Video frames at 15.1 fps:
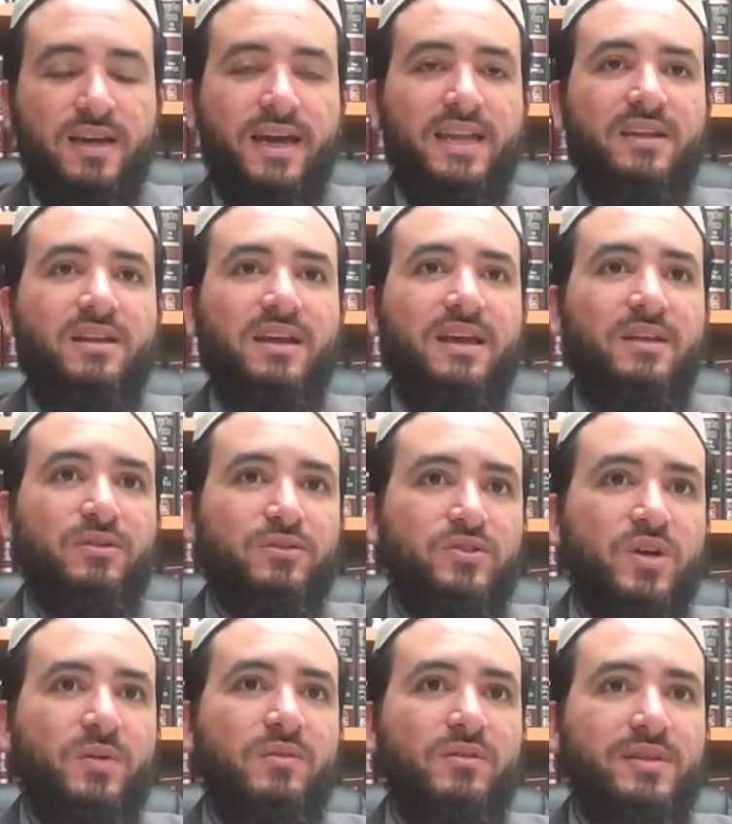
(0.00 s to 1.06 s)
And on
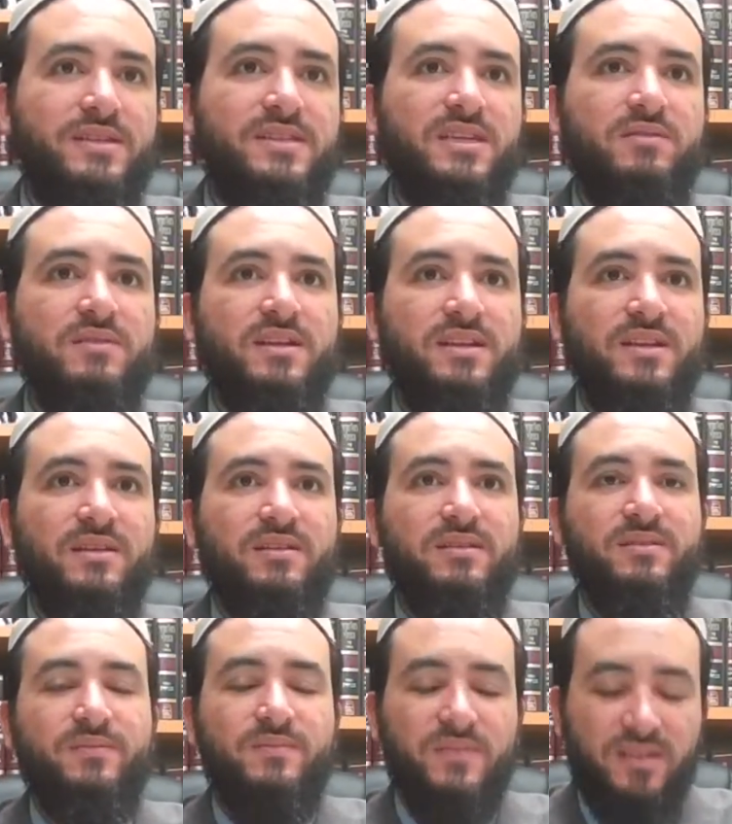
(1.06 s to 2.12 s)
top of receiving it,
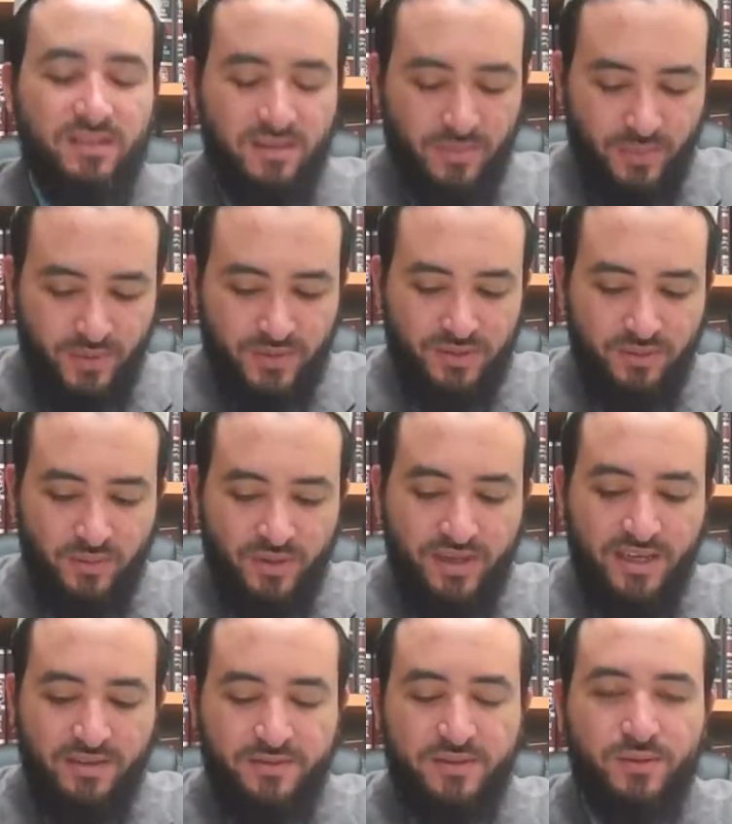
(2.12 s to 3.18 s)
the person who
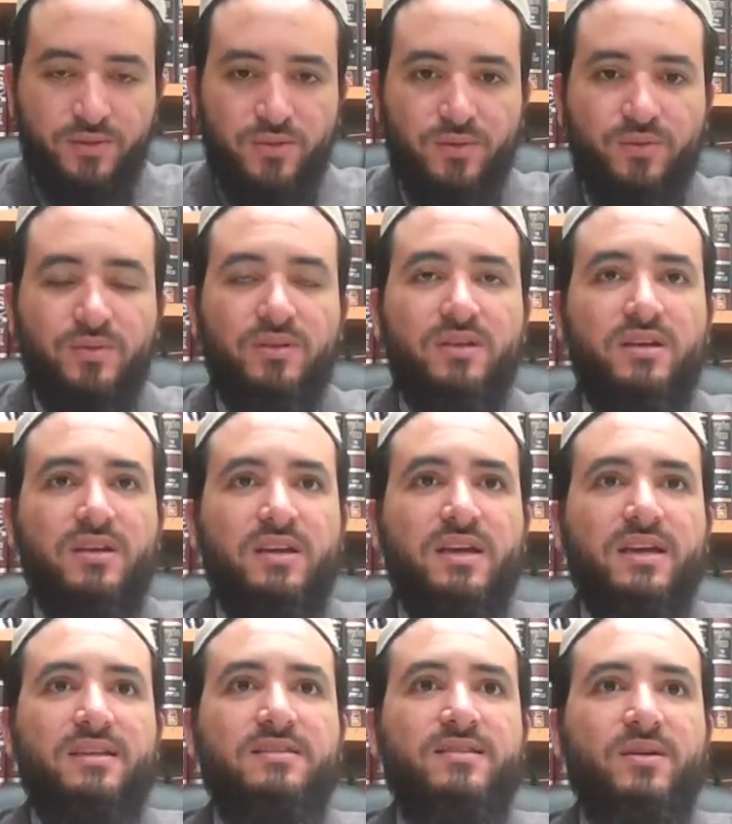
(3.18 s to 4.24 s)
gives it to you
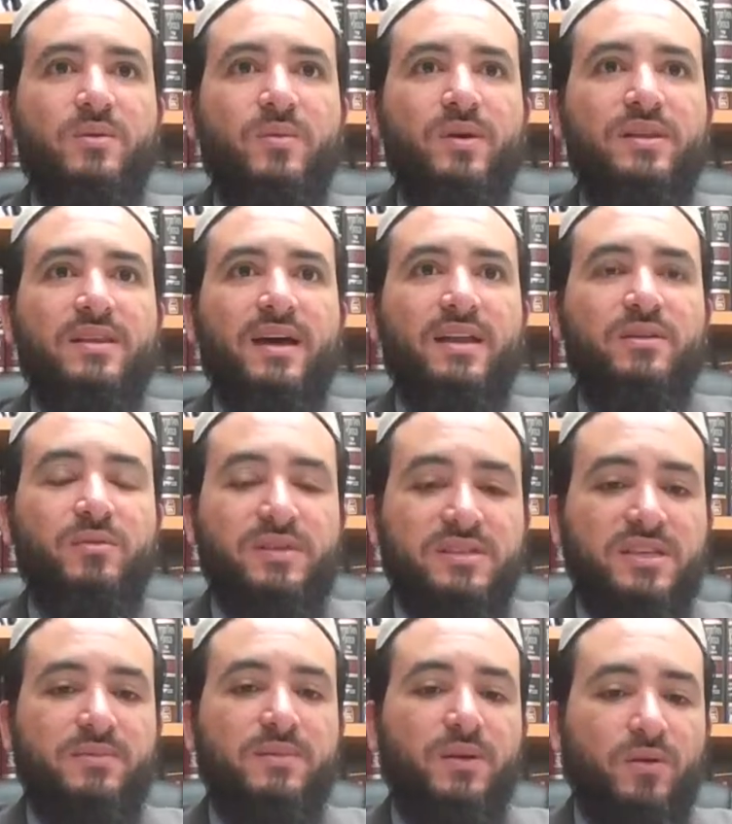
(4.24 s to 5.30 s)
is someone that
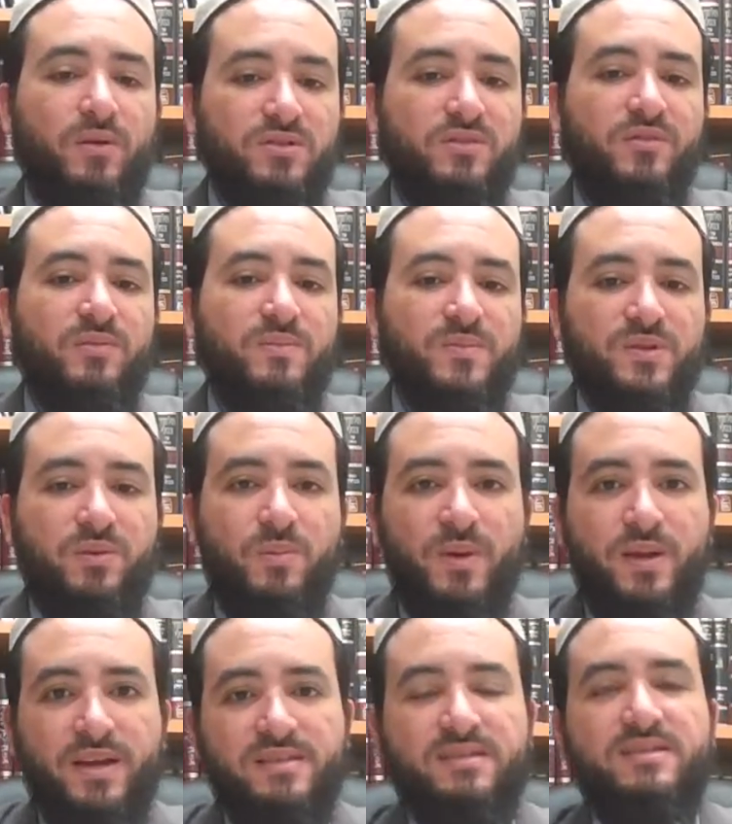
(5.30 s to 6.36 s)
received it also from
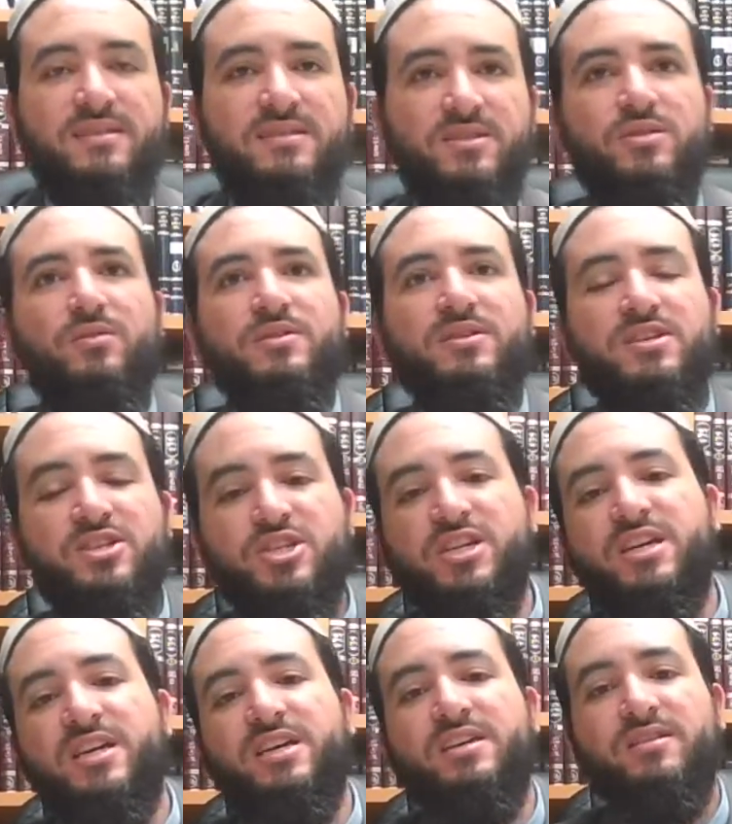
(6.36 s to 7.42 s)
someone else. So it's a
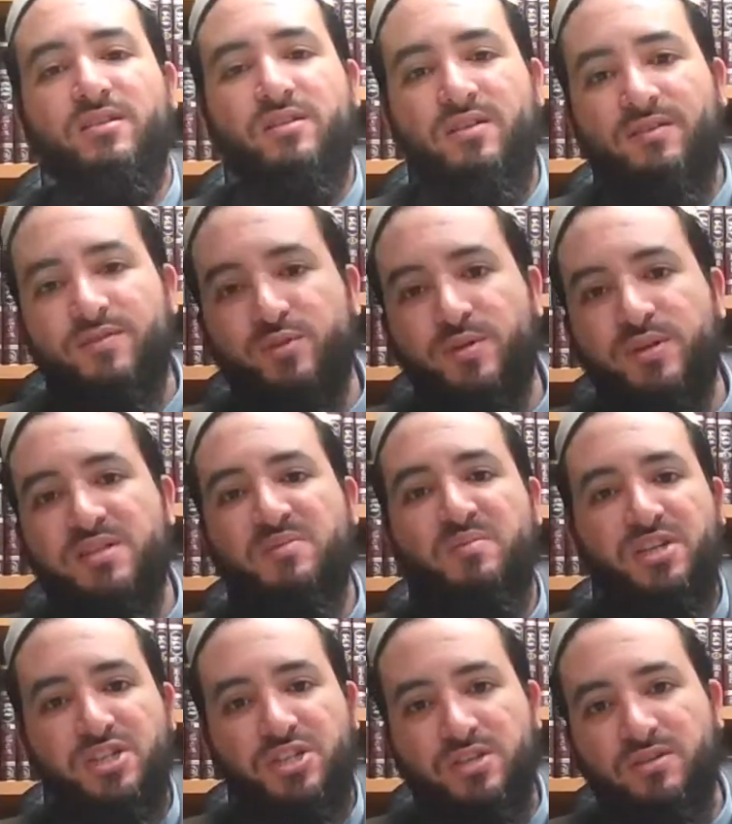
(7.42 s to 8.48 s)
chain of
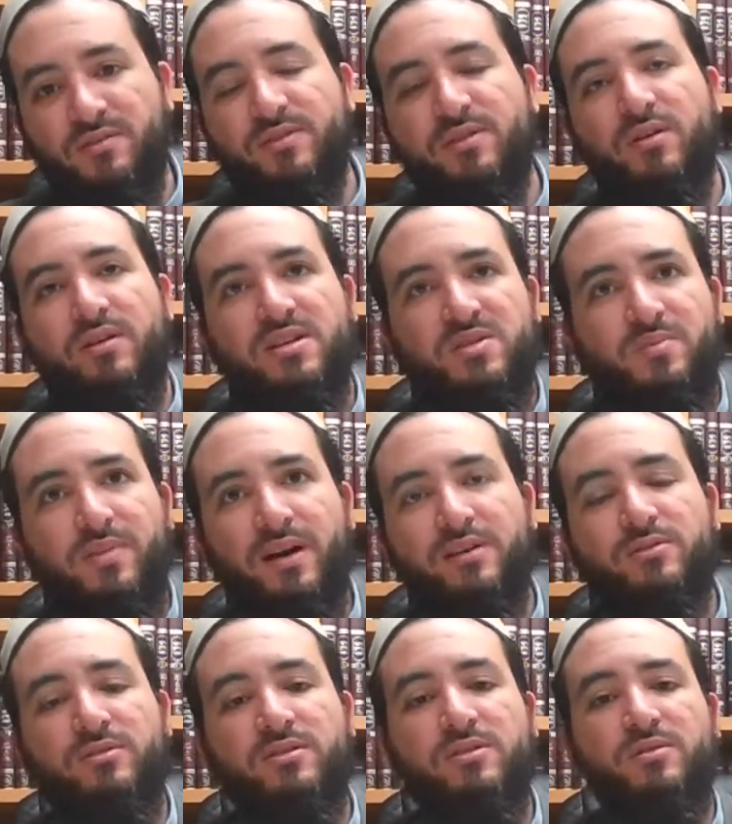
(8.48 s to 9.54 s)
transmission of knowledge
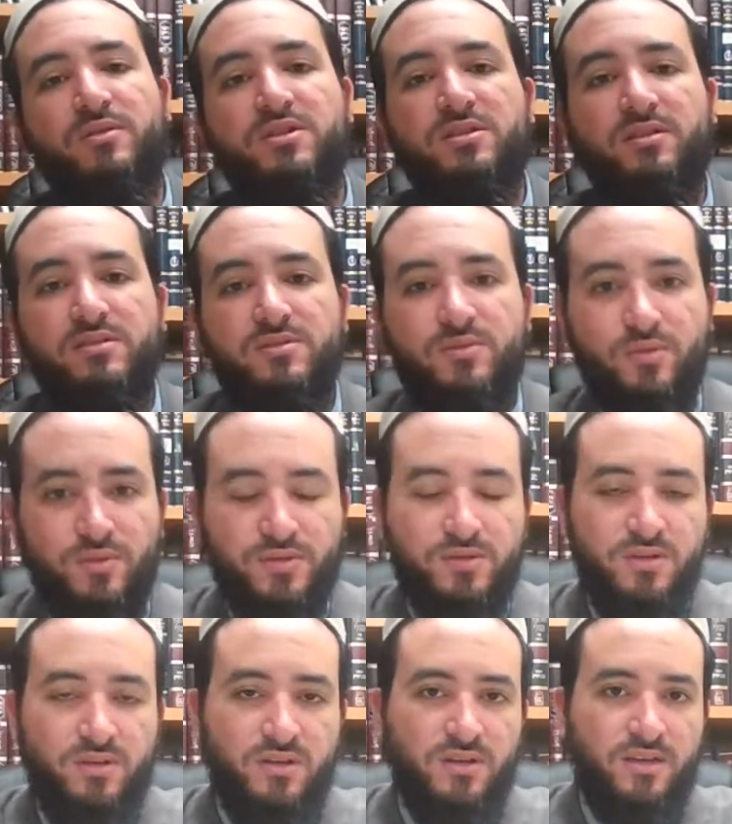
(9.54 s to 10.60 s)
back to the original source.